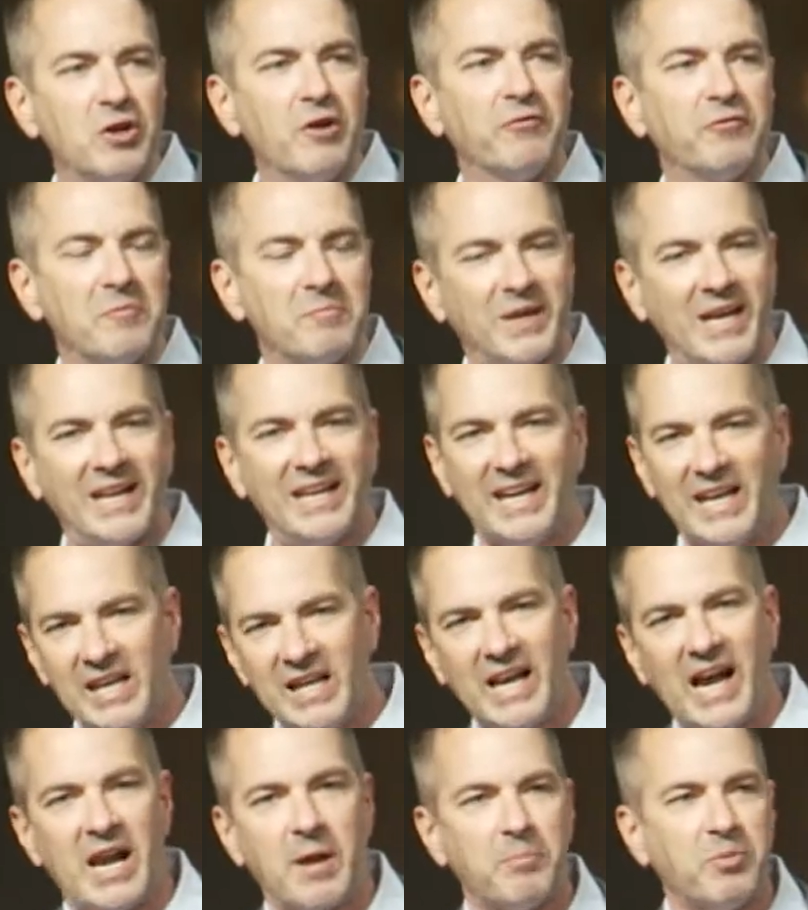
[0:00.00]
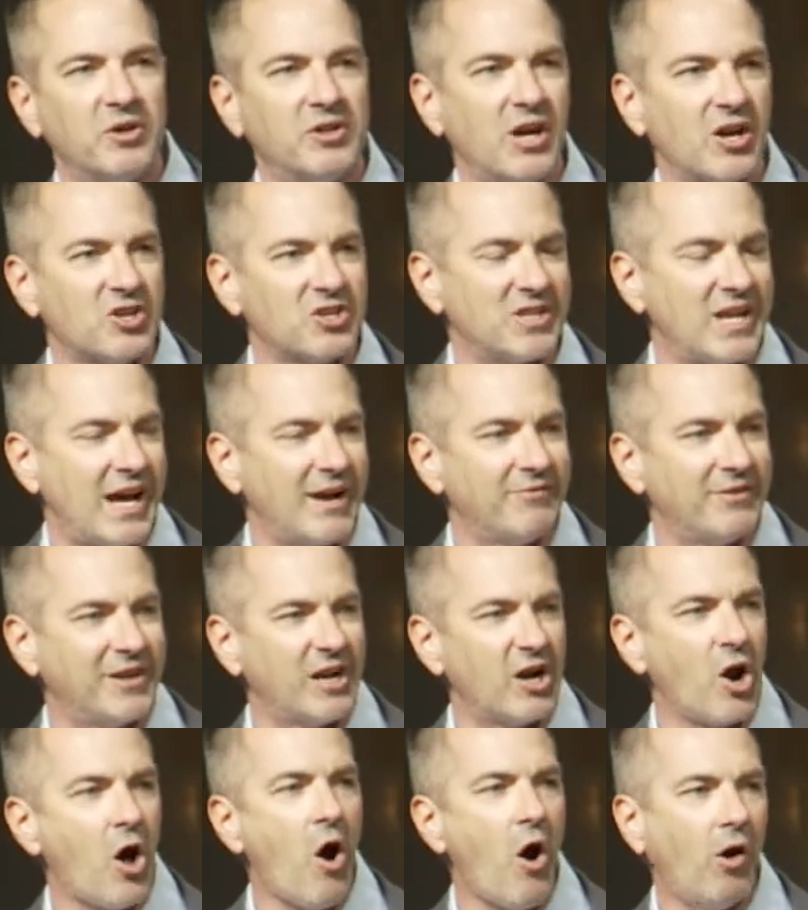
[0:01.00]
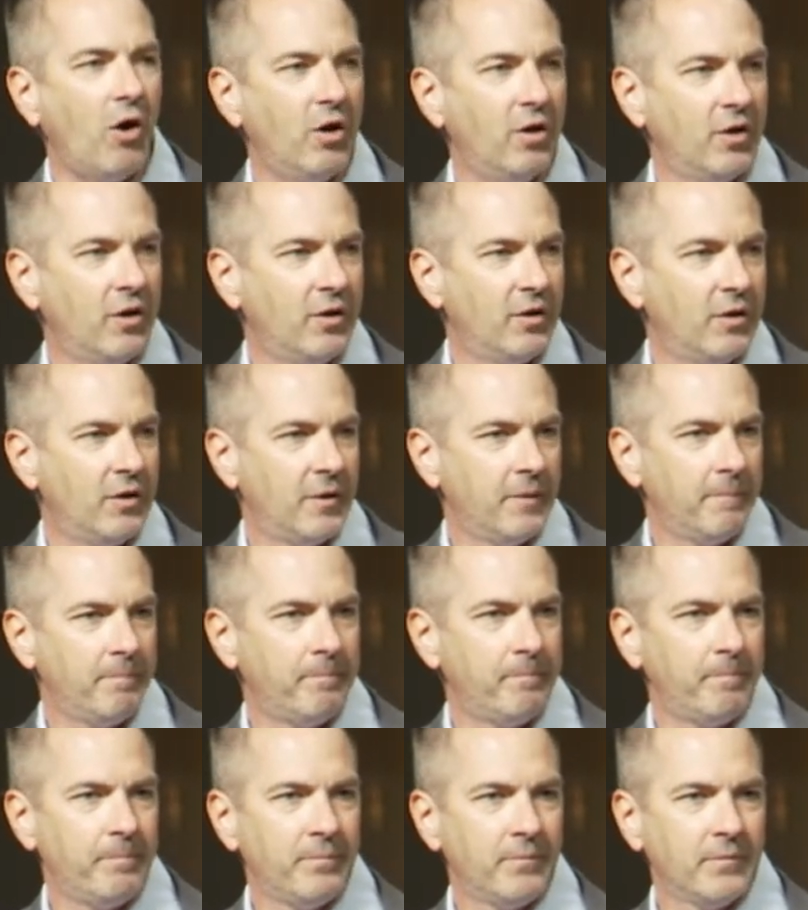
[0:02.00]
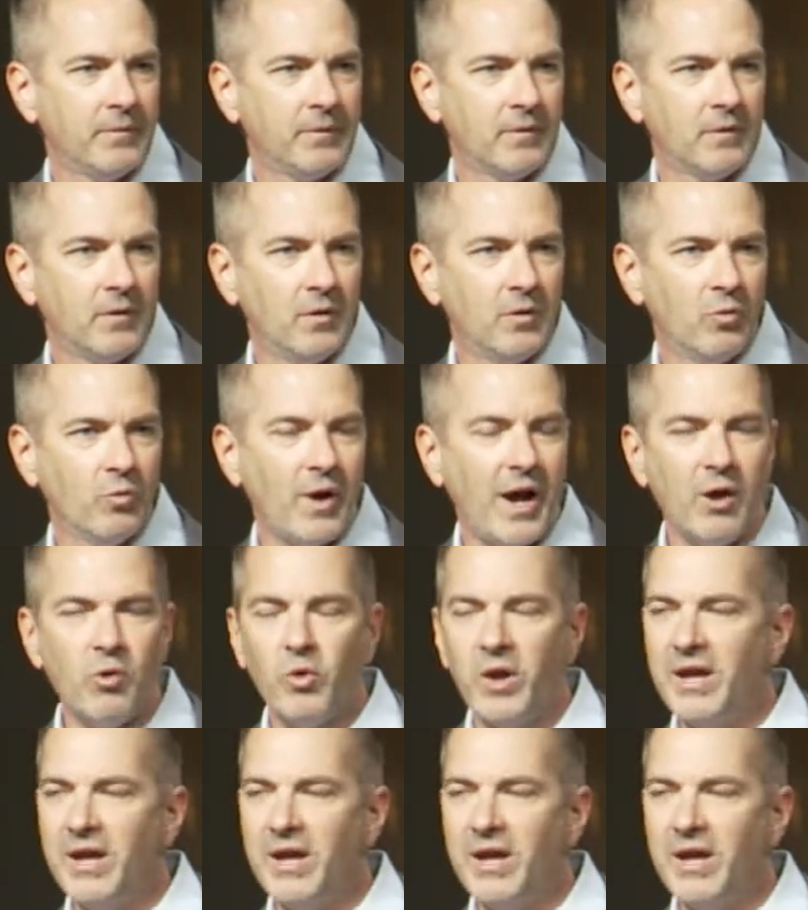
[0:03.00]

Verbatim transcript: you from getting any kind of production out of it at all. Right?